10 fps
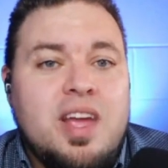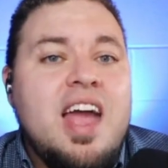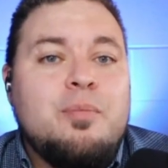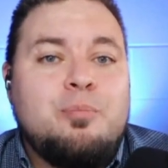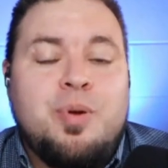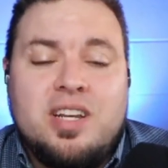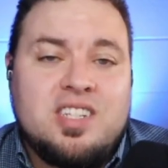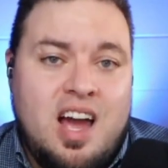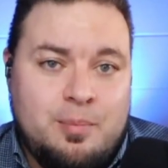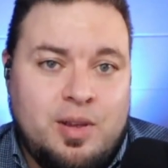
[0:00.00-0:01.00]
a big
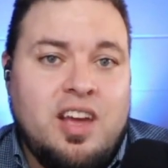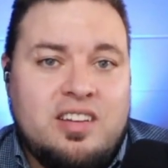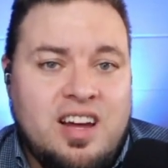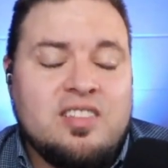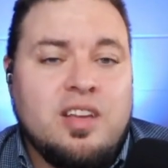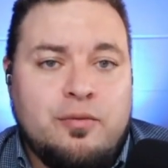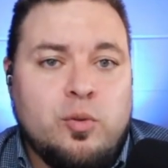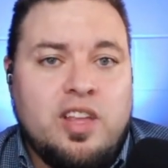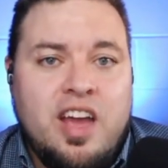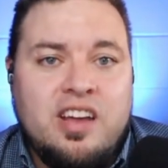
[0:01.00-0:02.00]
time get, I think,
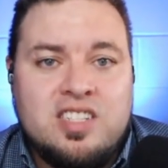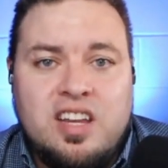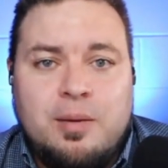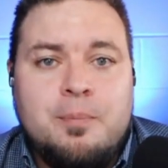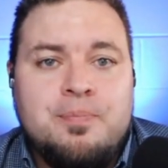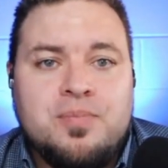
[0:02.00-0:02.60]
for the AAC.